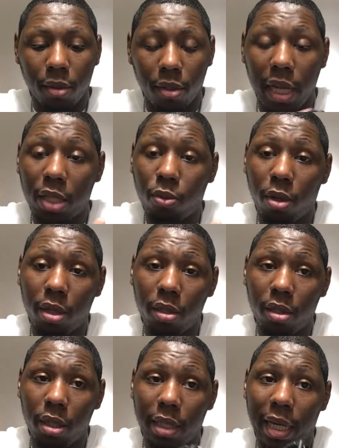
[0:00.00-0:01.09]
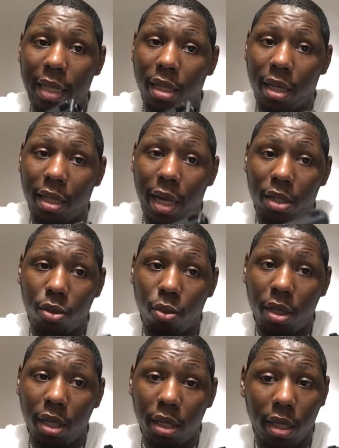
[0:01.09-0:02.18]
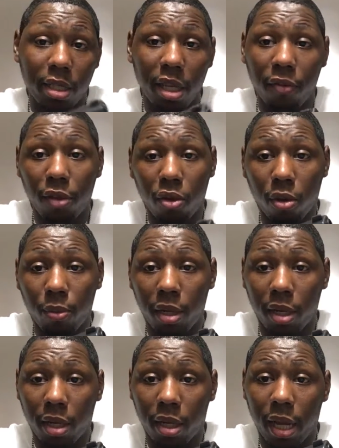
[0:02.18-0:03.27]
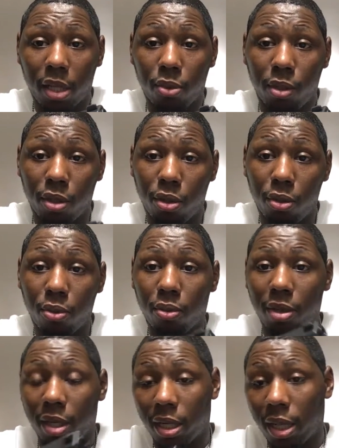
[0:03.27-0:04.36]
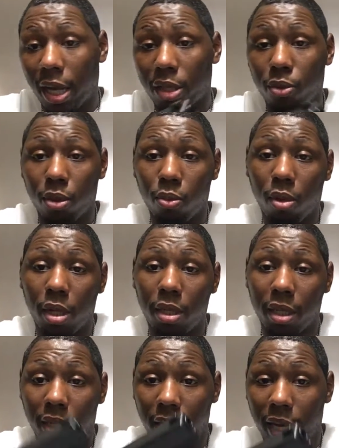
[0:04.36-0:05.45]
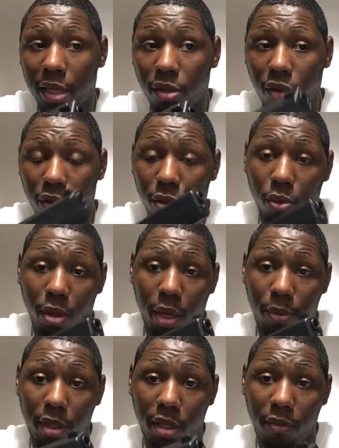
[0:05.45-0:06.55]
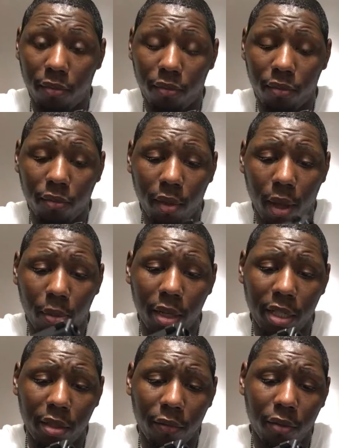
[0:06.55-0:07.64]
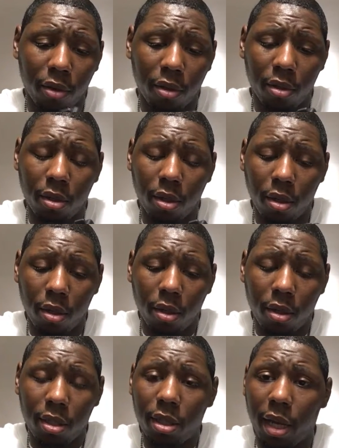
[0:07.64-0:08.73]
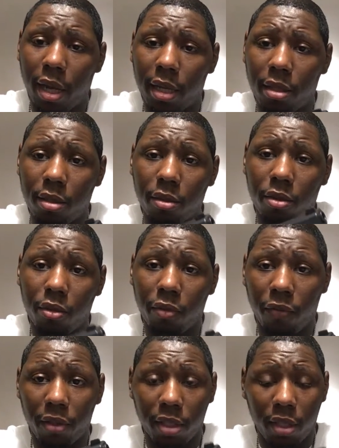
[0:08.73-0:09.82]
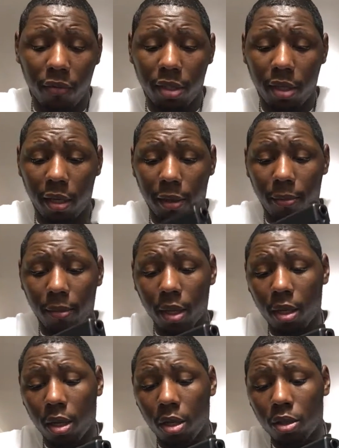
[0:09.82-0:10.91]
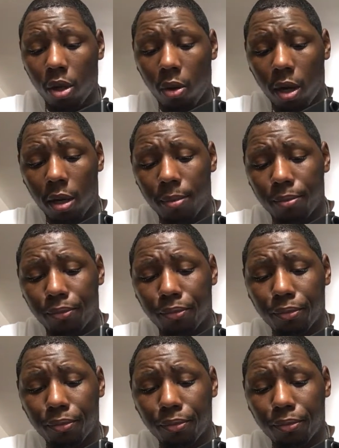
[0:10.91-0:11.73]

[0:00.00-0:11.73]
Next one, since I got the Glock 20, is definitely going to be the Glock 22, then a Glock 21, then a Glock 31, I believe. I believe that's the full size 357 SIG. So